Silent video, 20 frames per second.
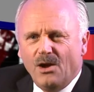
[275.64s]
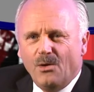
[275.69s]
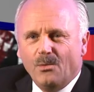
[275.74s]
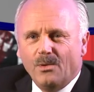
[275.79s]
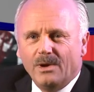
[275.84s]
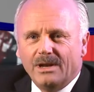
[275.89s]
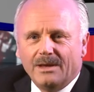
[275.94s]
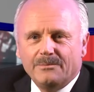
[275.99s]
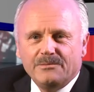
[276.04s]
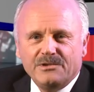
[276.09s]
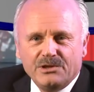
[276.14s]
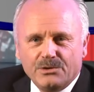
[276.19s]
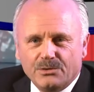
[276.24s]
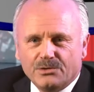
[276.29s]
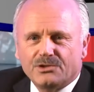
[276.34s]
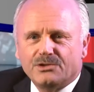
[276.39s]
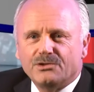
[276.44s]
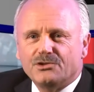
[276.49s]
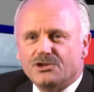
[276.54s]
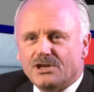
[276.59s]
Well, I'm
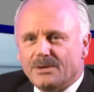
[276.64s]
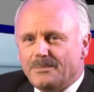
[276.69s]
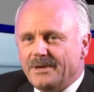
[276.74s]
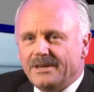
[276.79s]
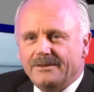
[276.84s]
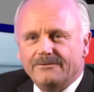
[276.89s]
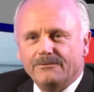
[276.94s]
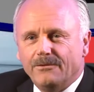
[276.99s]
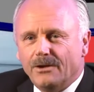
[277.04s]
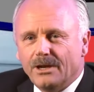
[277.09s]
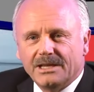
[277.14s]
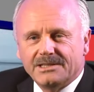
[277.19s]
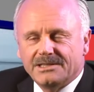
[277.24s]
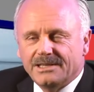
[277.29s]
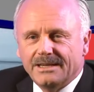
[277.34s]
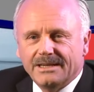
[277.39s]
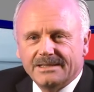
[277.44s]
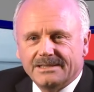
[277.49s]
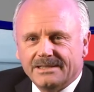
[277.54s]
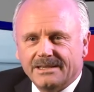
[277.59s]
used to shipping
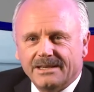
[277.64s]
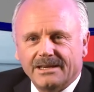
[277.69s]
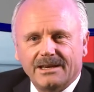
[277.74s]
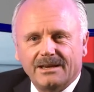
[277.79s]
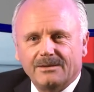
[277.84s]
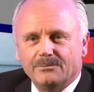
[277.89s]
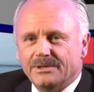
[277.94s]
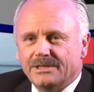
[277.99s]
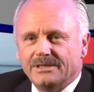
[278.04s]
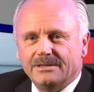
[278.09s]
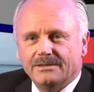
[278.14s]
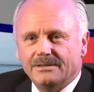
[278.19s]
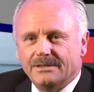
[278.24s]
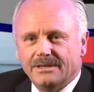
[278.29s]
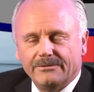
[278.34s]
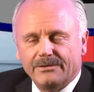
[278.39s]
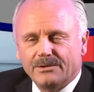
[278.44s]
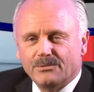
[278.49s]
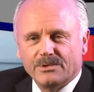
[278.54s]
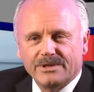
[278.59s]
volatility. I've been
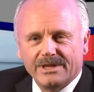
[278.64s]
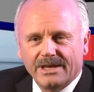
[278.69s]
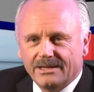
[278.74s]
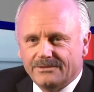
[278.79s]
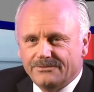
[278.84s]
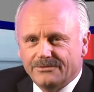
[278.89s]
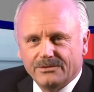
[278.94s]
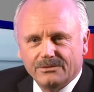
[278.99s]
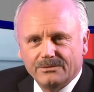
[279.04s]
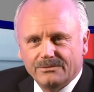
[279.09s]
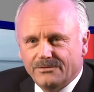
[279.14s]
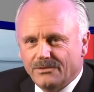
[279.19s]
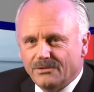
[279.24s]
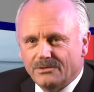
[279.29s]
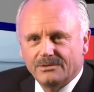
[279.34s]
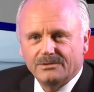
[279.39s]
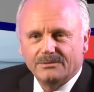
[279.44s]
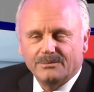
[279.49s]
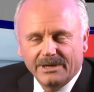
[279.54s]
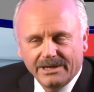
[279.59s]
living with that
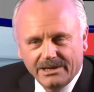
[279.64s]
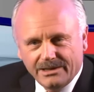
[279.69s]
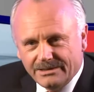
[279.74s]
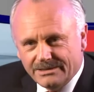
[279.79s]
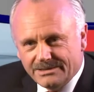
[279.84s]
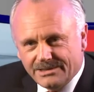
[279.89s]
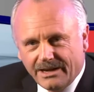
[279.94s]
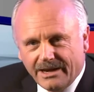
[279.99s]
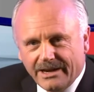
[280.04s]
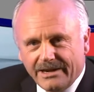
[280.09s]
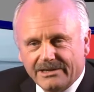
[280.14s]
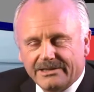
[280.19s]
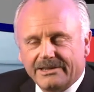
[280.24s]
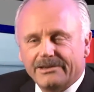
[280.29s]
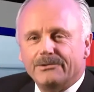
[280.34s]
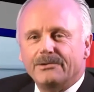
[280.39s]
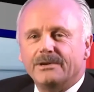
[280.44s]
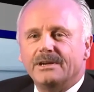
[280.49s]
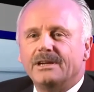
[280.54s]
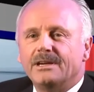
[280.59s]
for my entire
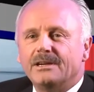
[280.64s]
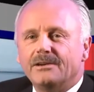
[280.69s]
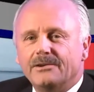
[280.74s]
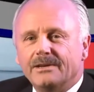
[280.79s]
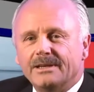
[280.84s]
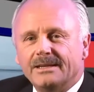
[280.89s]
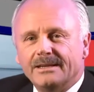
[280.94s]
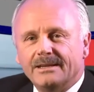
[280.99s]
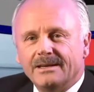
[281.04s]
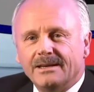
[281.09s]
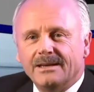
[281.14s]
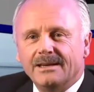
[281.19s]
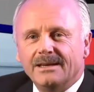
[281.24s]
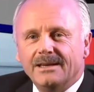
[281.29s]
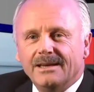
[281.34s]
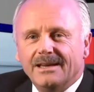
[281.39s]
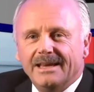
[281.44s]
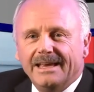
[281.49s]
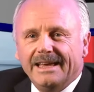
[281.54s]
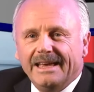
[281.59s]
career, and
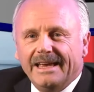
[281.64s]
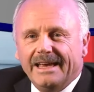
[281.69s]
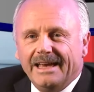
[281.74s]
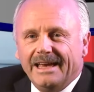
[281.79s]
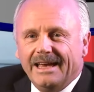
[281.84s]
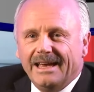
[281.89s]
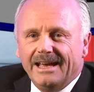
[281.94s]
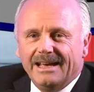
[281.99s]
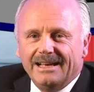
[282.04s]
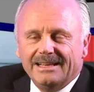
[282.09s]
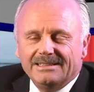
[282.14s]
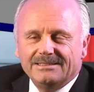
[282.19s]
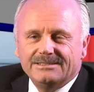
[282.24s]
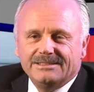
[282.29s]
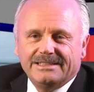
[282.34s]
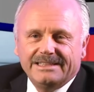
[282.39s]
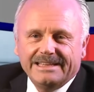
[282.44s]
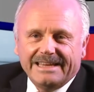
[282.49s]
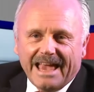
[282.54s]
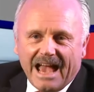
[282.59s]

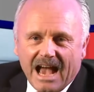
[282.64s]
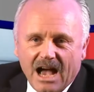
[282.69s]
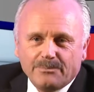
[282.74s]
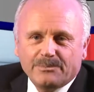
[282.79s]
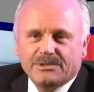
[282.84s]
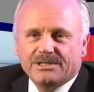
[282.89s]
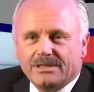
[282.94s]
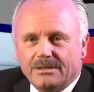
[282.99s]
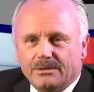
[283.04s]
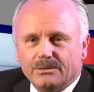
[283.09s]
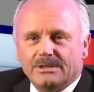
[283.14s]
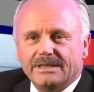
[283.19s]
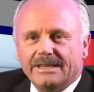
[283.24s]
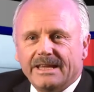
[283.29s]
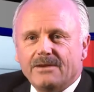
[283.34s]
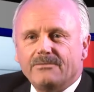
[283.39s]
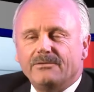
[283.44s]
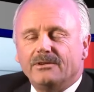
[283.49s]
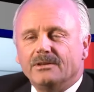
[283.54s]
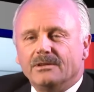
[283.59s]
the absolute
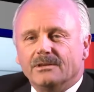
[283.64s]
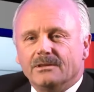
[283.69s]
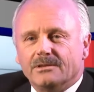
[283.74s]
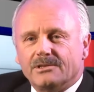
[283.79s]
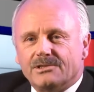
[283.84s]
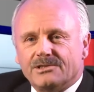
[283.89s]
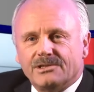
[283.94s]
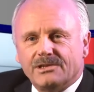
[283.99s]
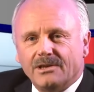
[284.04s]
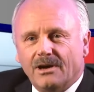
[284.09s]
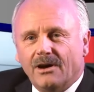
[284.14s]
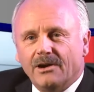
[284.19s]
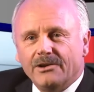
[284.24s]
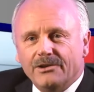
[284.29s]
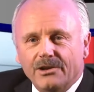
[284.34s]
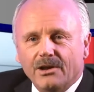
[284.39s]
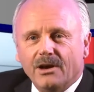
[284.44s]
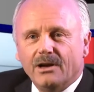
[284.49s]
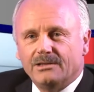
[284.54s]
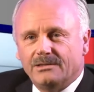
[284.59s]
levels are
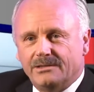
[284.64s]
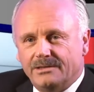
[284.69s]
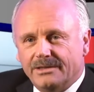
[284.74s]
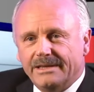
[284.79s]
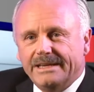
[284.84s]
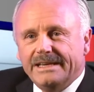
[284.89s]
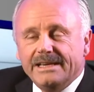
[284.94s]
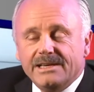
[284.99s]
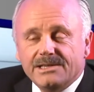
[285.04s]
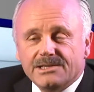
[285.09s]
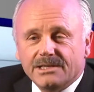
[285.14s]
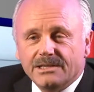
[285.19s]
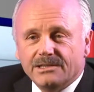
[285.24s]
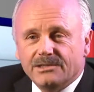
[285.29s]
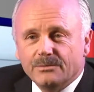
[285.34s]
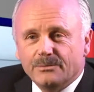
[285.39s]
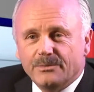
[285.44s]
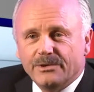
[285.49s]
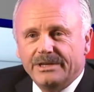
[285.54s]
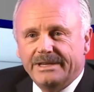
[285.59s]
not easy
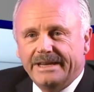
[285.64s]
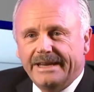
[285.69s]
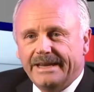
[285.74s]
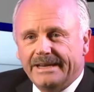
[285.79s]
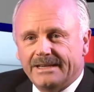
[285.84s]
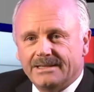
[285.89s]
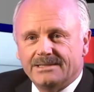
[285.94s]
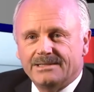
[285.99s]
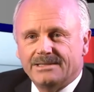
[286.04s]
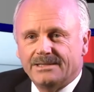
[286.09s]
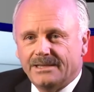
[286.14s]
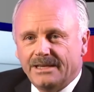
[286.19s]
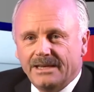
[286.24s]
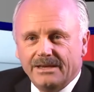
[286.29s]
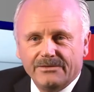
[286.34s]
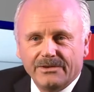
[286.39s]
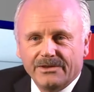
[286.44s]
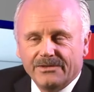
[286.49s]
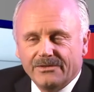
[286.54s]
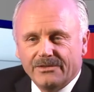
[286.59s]
to predict,
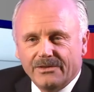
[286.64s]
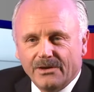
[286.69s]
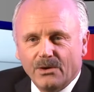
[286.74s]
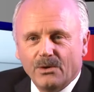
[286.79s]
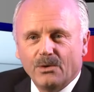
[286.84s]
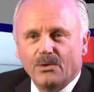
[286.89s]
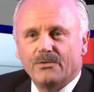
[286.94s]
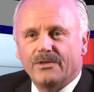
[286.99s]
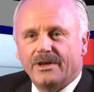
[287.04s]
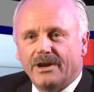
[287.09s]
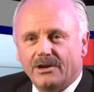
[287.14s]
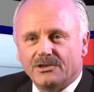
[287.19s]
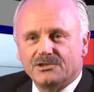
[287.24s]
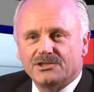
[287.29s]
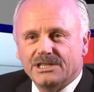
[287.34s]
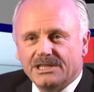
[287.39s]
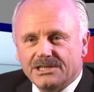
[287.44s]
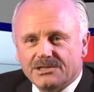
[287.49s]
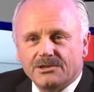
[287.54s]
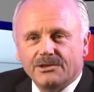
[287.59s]
even though there are
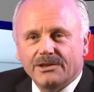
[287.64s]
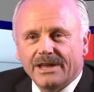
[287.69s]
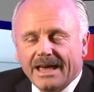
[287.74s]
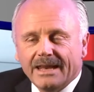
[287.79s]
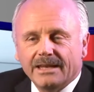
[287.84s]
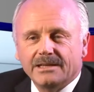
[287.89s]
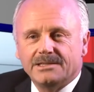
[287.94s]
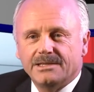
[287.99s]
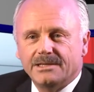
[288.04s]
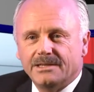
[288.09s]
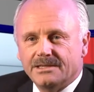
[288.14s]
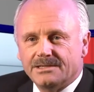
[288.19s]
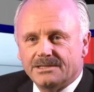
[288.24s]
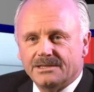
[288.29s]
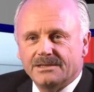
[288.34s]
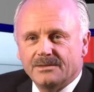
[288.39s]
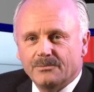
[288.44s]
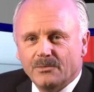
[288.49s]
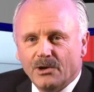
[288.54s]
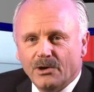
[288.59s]
seasonalities
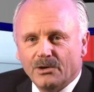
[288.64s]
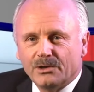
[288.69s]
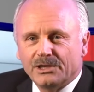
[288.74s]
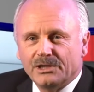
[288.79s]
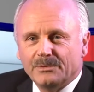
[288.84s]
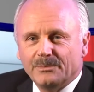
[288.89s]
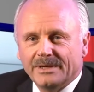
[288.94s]
in the market.